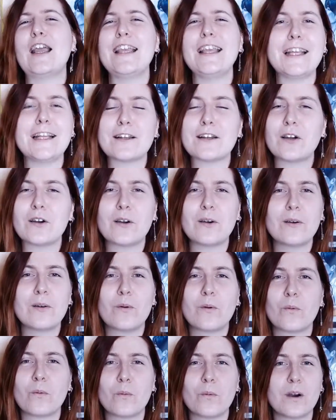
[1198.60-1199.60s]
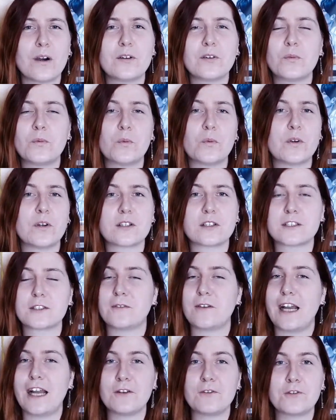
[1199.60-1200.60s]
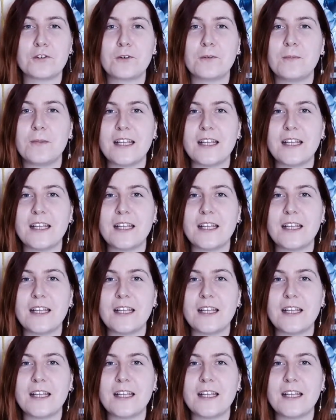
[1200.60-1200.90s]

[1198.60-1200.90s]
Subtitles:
Either one works fine for